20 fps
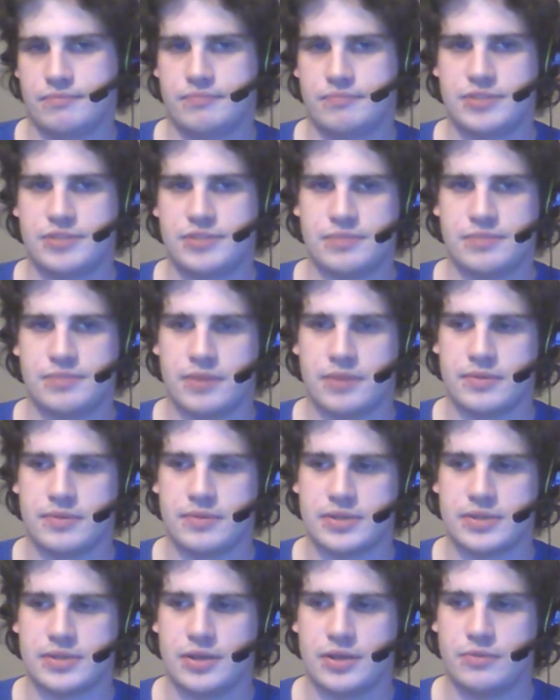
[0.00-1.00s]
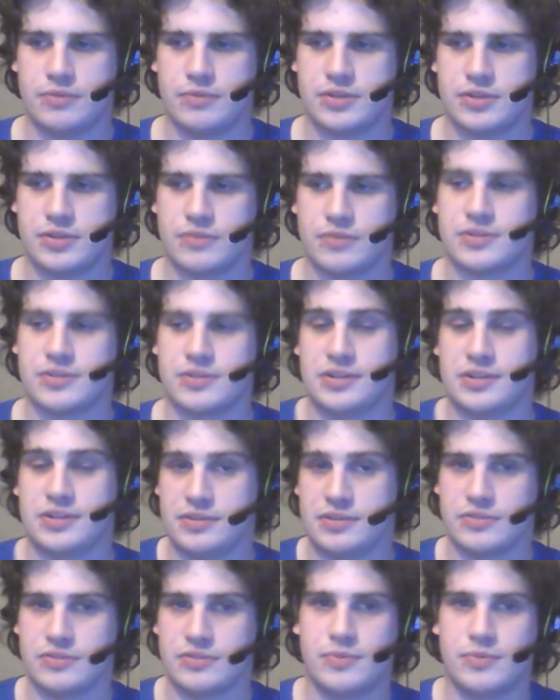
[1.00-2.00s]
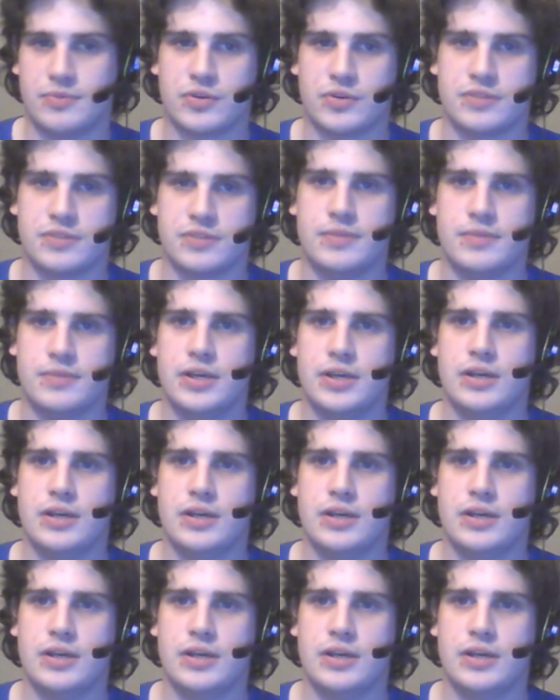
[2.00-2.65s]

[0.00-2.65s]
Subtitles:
She probably doesn't know, but she still supports him.